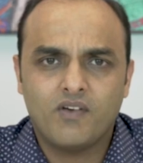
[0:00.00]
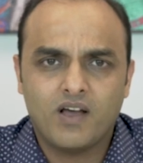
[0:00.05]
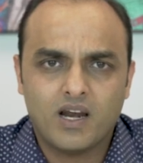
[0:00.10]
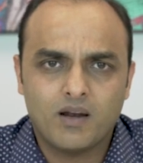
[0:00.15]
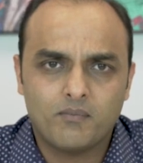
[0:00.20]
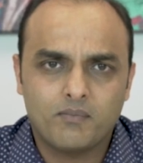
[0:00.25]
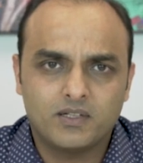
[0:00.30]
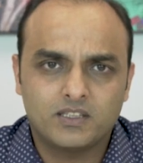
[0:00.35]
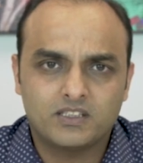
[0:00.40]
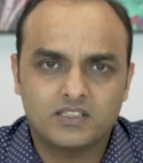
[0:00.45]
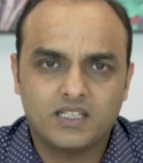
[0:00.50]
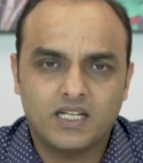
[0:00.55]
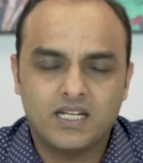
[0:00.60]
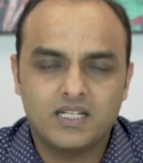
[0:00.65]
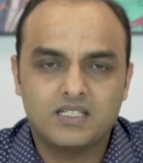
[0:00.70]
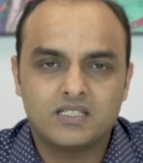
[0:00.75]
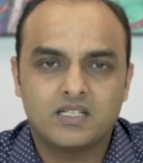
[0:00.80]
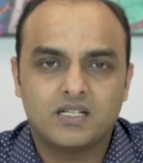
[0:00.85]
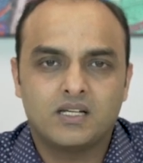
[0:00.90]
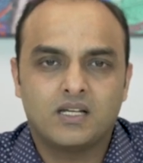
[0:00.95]
development
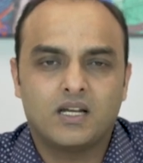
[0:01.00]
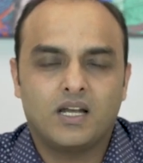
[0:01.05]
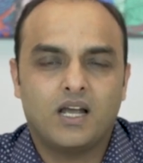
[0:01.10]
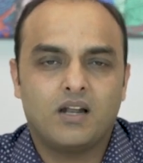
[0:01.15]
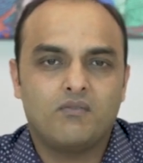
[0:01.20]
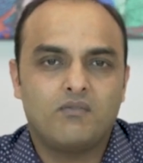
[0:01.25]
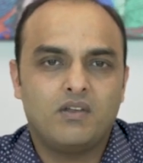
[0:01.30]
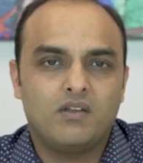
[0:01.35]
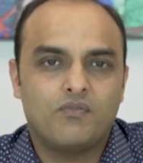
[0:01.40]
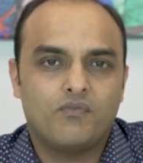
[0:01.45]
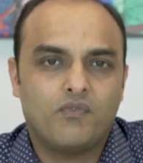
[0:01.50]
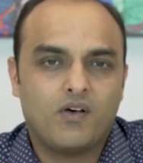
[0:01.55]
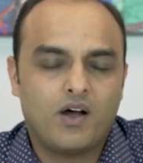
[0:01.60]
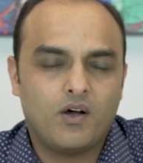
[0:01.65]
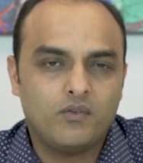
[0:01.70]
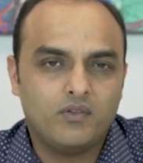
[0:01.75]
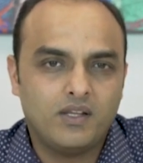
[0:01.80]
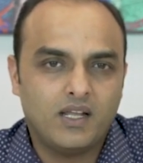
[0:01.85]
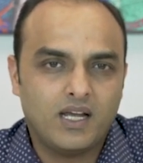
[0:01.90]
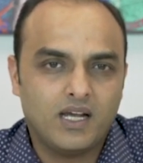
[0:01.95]
stage, and we
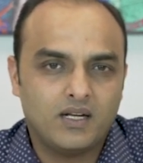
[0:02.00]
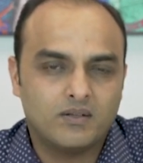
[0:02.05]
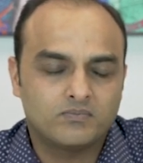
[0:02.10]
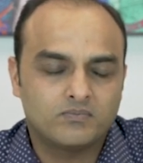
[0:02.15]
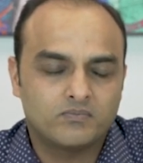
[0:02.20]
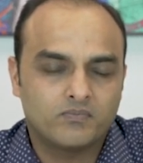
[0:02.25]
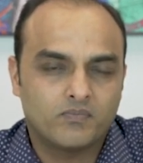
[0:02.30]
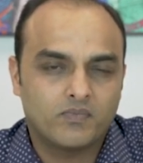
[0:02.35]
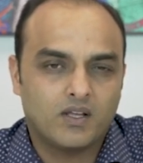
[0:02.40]
found that